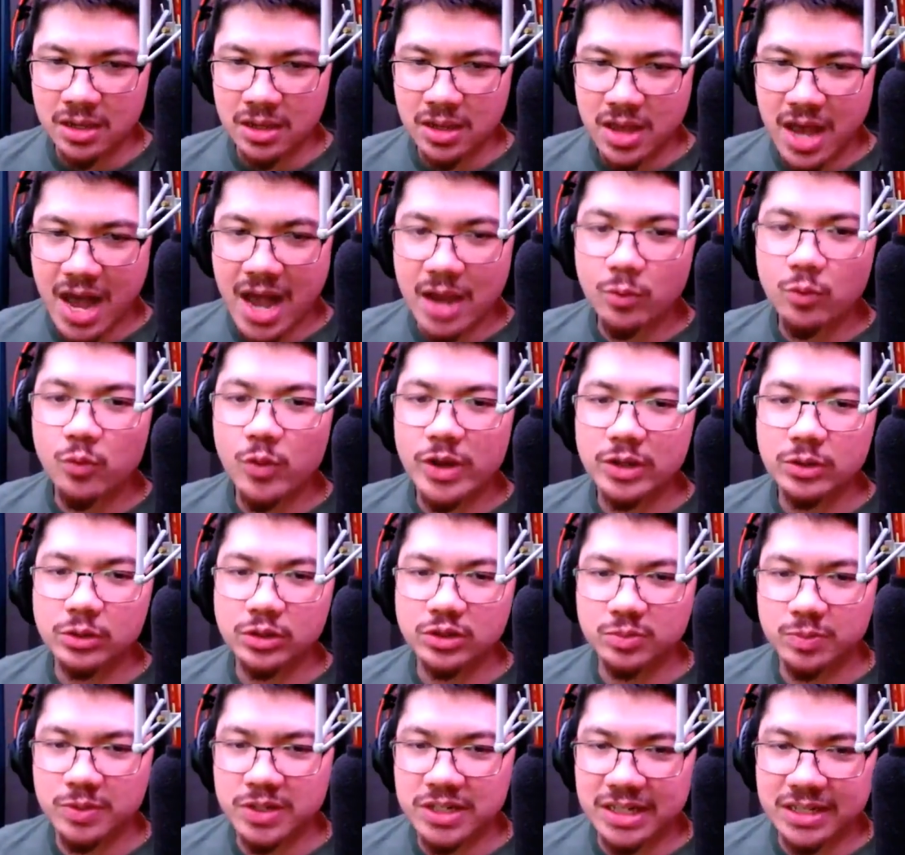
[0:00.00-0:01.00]
I wriggled
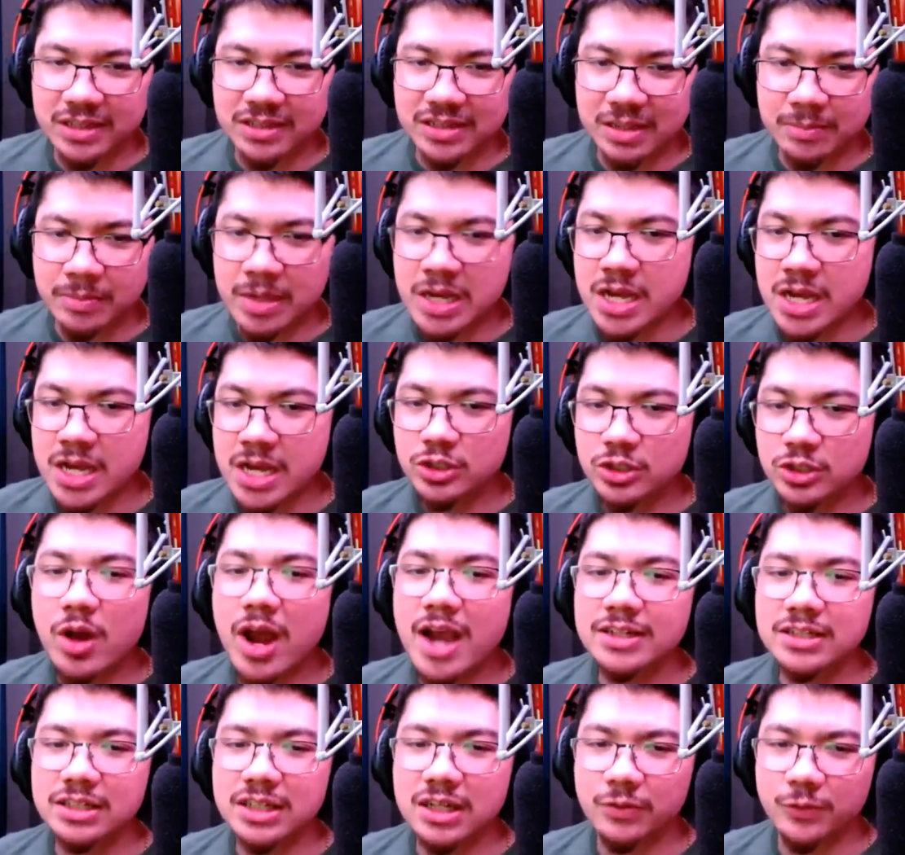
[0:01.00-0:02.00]
beneath them,
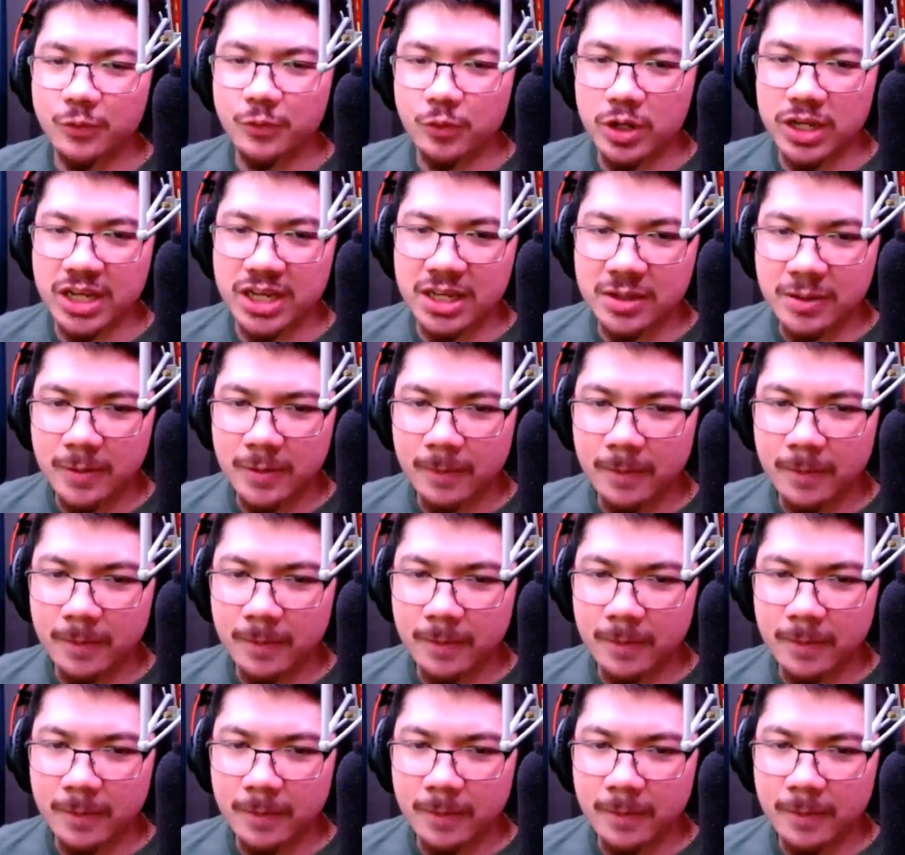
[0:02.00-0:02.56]
trying to get free.